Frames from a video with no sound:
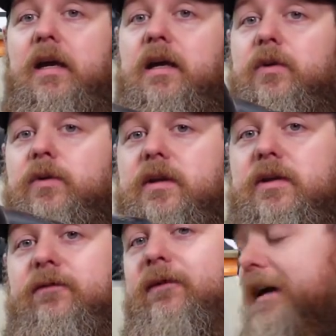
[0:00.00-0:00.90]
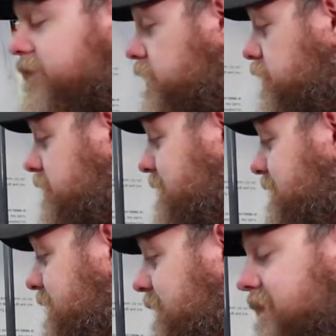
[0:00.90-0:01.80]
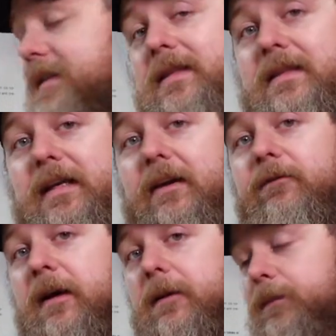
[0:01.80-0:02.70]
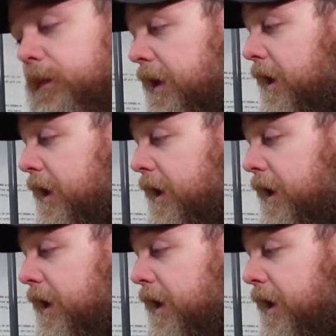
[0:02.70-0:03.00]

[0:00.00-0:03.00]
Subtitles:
it was 506 CFM.